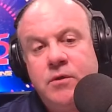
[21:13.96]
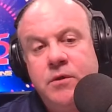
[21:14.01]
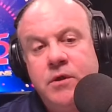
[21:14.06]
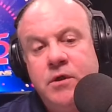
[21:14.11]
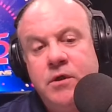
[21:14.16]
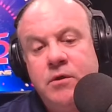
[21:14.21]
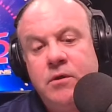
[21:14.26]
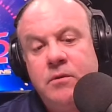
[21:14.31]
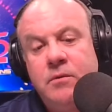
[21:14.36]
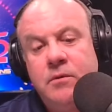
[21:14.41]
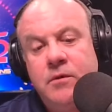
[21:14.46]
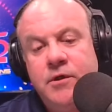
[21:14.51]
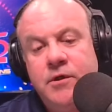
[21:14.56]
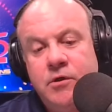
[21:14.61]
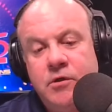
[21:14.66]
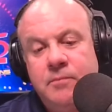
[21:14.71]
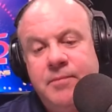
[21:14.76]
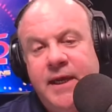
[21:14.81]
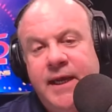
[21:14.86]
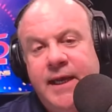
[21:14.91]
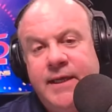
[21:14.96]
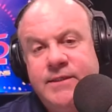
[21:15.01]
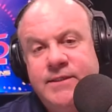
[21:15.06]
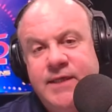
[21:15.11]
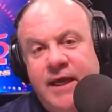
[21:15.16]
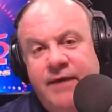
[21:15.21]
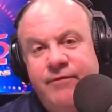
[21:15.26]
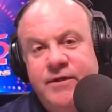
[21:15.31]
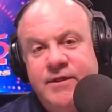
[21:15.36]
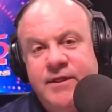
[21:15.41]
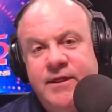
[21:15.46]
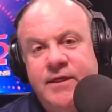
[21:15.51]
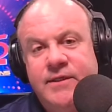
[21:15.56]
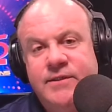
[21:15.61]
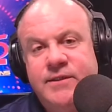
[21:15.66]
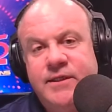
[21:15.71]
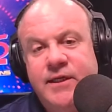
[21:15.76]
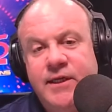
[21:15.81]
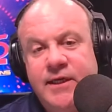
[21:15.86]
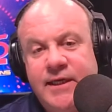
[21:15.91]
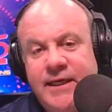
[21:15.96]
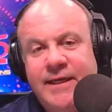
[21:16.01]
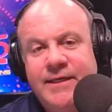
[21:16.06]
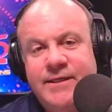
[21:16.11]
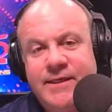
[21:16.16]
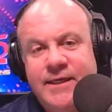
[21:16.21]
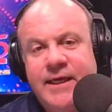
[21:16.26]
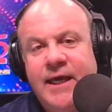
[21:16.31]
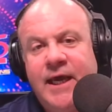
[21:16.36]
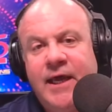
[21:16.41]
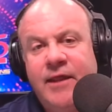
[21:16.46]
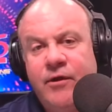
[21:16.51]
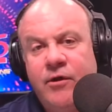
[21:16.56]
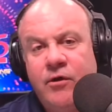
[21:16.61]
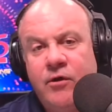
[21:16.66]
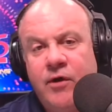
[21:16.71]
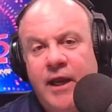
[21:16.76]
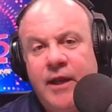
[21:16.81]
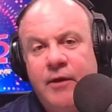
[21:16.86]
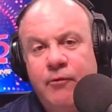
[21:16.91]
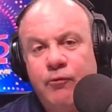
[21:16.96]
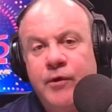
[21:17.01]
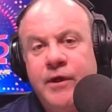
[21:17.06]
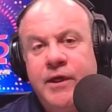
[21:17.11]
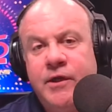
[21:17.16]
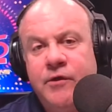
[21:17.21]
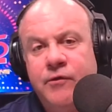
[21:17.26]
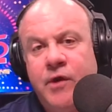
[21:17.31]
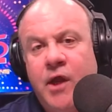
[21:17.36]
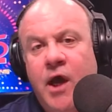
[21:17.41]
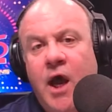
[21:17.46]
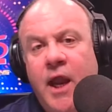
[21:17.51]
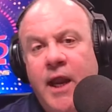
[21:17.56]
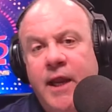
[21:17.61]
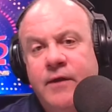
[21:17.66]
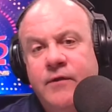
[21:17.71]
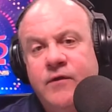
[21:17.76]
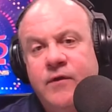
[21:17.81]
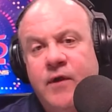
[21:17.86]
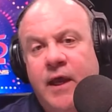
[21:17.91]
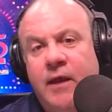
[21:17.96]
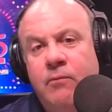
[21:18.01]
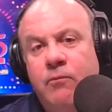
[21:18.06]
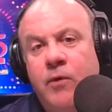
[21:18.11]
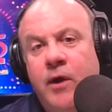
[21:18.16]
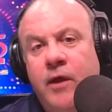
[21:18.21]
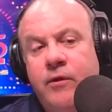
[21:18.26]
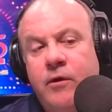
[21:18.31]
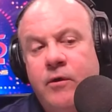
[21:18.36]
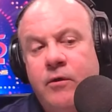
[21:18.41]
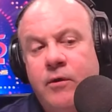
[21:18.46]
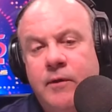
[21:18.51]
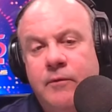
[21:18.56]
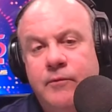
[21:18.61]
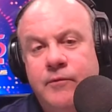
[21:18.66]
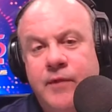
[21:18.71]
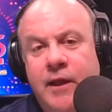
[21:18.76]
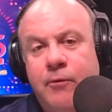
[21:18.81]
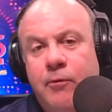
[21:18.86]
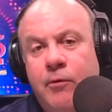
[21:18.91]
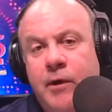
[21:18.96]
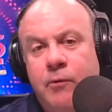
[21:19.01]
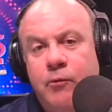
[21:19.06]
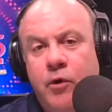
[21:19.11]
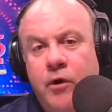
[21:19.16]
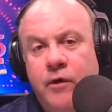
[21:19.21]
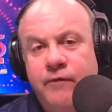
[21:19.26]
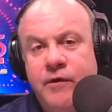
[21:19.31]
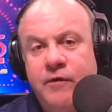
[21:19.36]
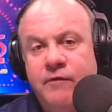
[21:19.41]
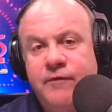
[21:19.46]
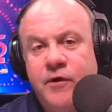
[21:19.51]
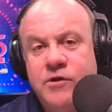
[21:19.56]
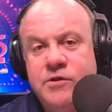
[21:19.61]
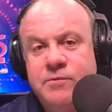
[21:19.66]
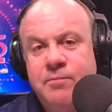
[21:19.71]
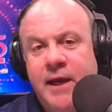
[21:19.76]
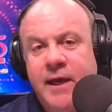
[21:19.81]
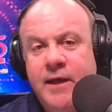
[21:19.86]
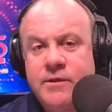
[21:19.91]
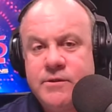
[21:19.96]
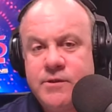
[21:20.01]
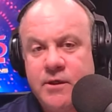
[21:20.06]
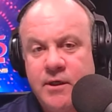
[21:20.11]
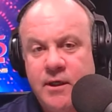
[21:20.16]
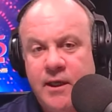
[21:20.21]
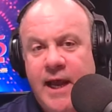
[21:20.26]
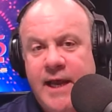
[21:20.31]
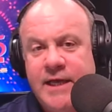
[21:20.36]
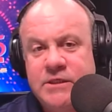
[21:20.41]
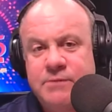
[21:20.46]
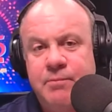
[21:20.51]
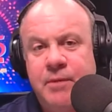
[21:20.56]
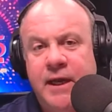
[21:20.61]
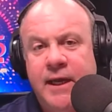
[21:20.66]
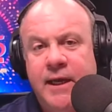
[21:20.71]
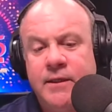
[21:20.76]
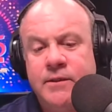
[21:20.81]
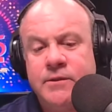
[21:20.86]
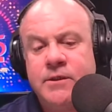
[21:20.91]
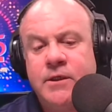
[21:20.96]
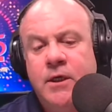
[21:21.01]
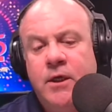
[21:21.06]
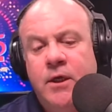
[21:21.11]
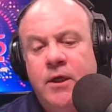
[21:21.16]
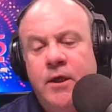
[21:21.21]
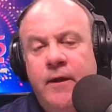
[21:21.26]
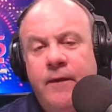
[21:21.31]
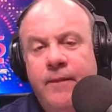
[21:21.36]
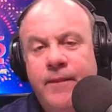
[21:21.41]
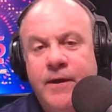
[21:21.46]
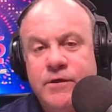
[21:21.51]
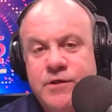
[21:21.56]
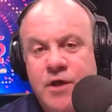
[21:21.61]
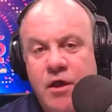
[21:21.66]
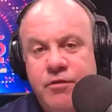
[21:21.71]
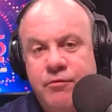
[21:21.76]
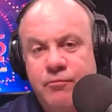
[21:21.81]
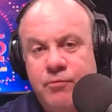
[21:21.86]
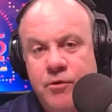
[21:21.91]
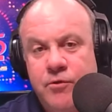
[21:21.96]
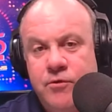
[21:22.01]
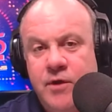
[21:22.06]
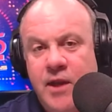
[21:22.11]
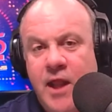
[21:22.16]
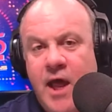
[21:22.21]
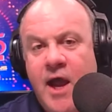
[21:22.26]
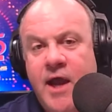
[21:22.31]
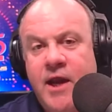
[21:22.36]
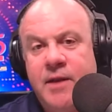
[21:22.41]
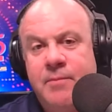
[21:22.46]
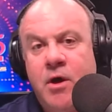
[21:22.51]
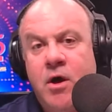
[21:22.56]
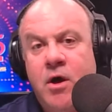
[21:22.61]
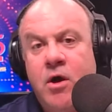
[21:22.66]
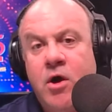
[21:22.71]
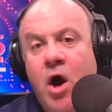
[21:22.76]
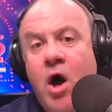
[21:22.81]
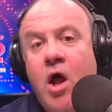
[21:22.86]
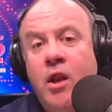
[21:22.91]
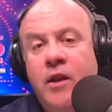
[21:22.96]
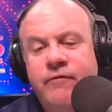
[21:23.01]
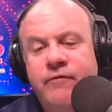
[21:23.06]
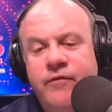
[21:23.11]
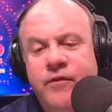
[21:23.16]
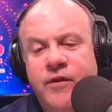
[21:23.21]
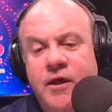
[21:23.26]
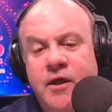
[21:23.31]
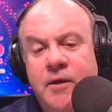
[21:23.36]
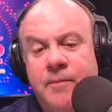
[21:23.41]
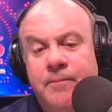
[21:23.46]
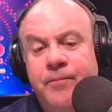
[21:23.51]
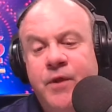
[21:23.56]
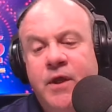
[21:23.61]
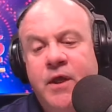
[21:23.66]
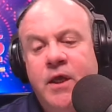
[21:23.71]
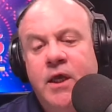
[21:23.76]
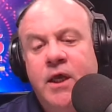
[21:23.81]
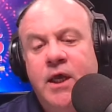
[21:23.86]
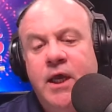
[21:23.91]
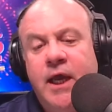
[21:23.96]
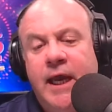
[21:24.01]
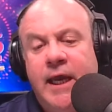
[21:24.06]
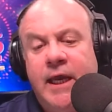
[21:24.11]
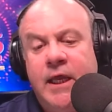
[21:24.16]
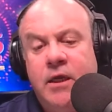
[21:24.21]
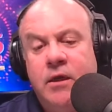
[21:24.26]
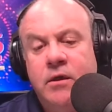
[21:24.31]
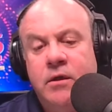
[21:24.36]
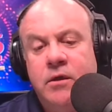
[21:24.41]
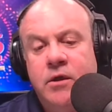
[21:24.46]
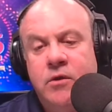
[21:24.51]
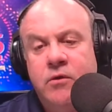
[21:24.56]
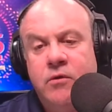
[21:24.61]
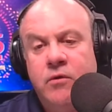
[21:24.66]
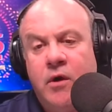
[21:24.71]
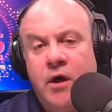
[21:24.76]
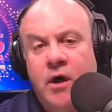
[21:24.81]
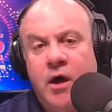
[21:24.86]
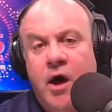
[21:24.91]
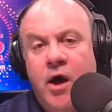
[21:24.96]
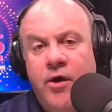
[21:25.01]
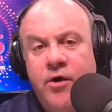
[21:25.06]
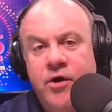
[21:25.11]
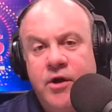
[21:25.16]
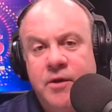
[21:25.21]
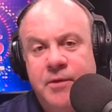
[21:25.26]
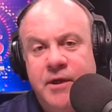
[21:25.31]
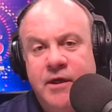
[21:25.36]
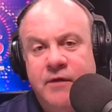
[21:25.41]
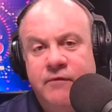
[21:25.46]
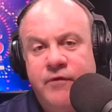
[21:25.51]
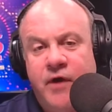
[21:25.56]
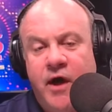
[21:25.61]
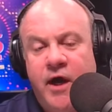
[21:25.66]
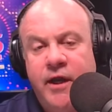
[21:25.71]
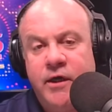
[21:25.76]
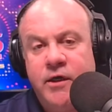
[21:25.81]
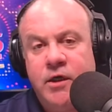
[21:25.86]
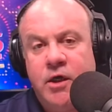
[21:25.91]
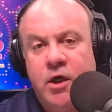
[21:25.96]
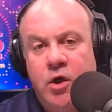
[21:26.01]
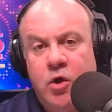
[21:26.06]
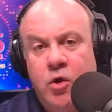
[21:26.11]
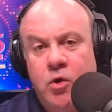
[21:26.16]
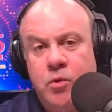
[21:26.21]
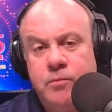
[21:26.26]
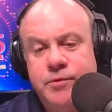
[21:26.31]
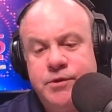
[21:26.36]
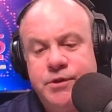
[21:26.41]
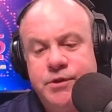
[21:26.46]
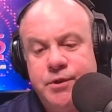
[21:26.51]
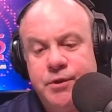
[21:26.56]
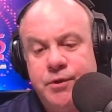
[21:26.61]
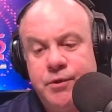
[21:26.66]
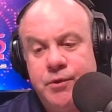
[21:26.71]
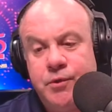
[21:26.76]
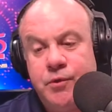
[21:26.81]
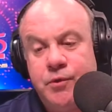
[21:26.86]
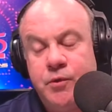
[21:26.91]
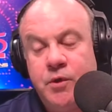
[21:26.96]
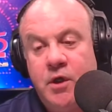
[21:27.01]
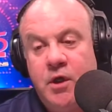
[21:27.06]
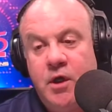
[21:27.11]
your bands have a tendency to get together and reunite. And whether they were in one of your first bands or your last bands, there's a through line among all of them. And you are honored to be invited home to